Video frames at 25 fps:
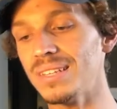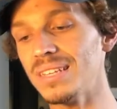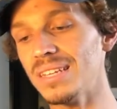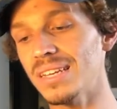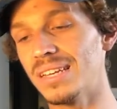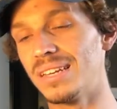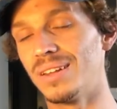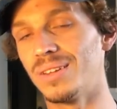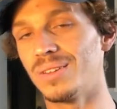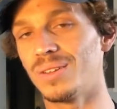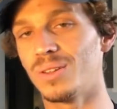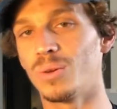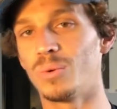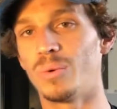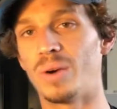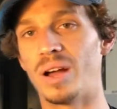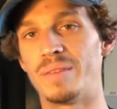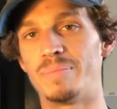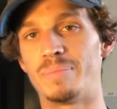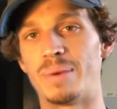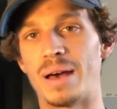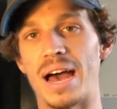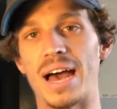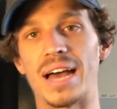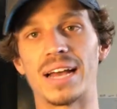And then on the way
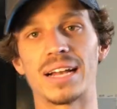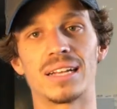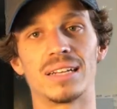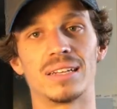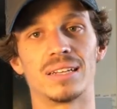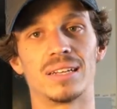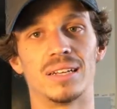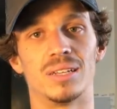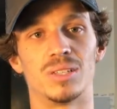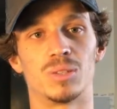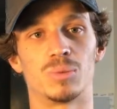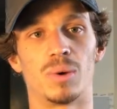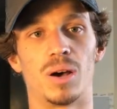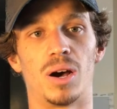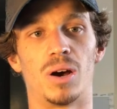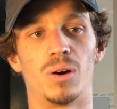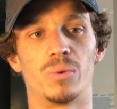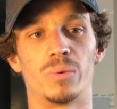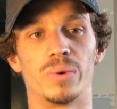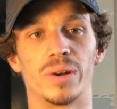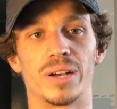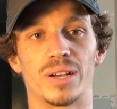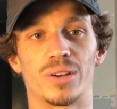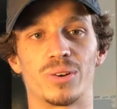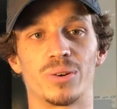back as well,
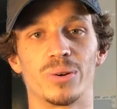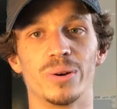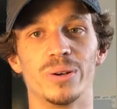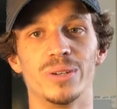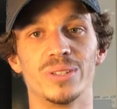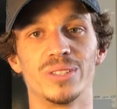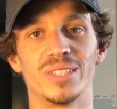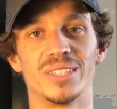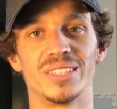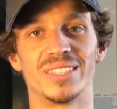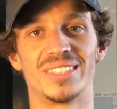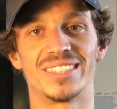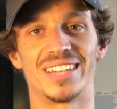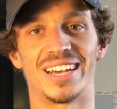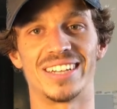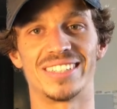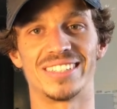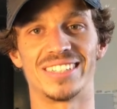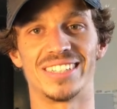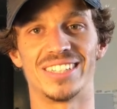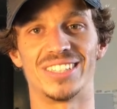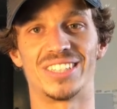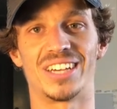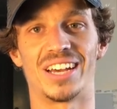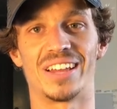we're cruising,
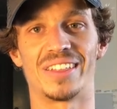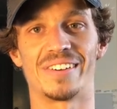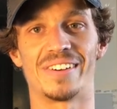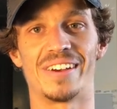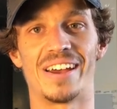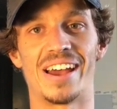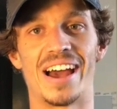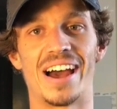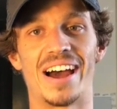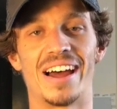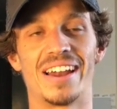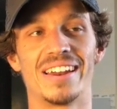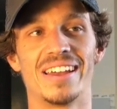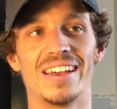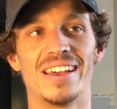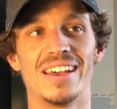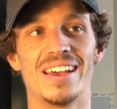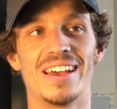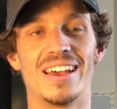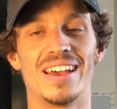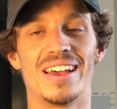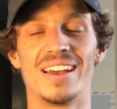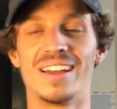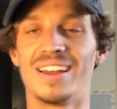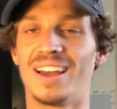sussing each other out.
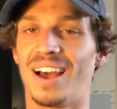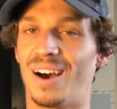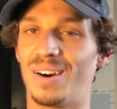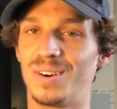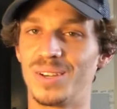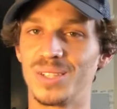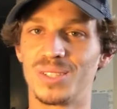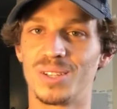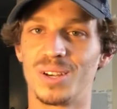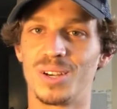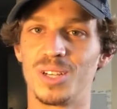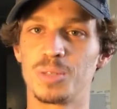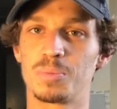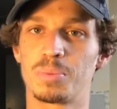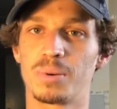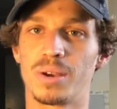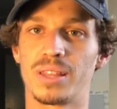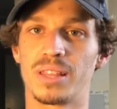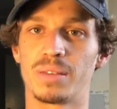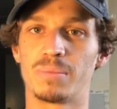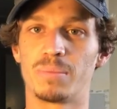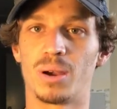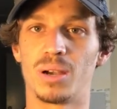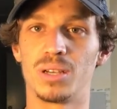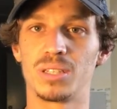I was nose
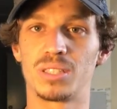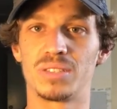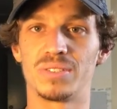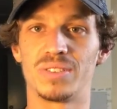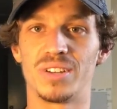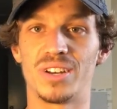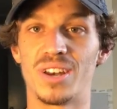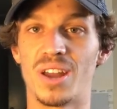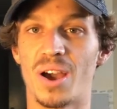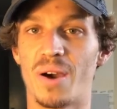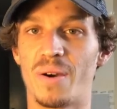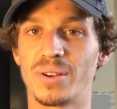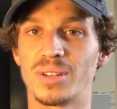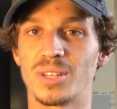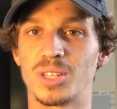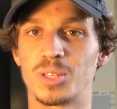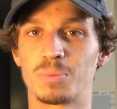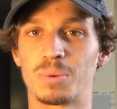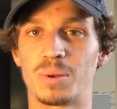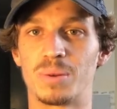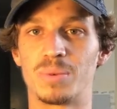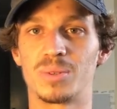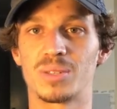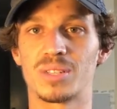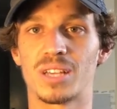breathing most of it, knowing the
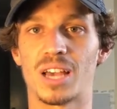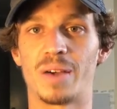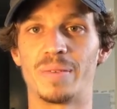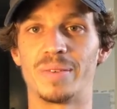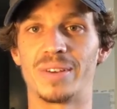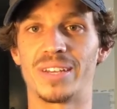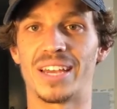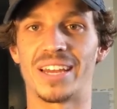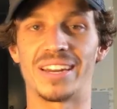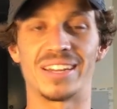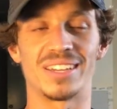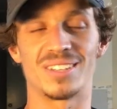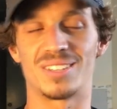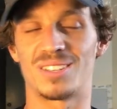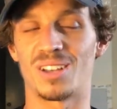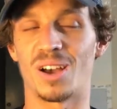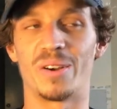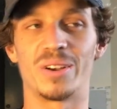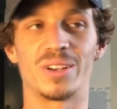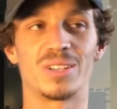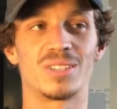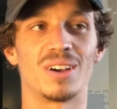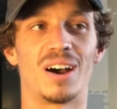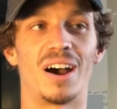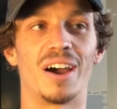sprint was coming, getting so
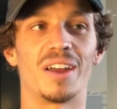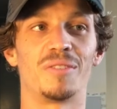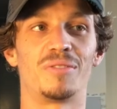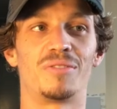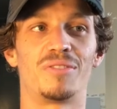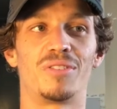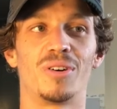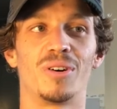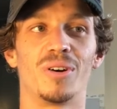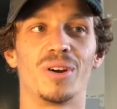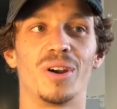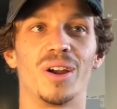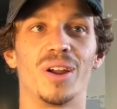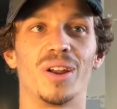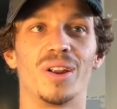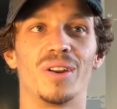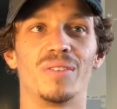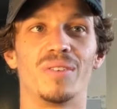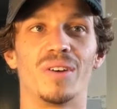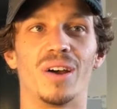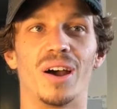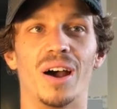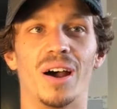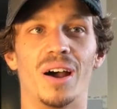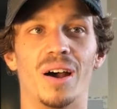excited for it.
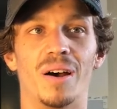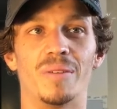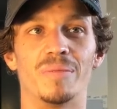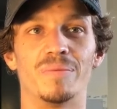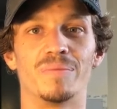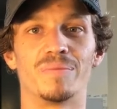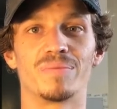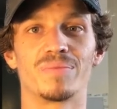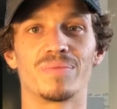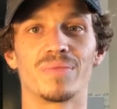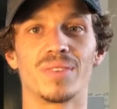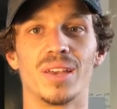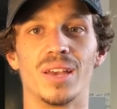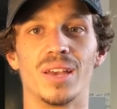Um,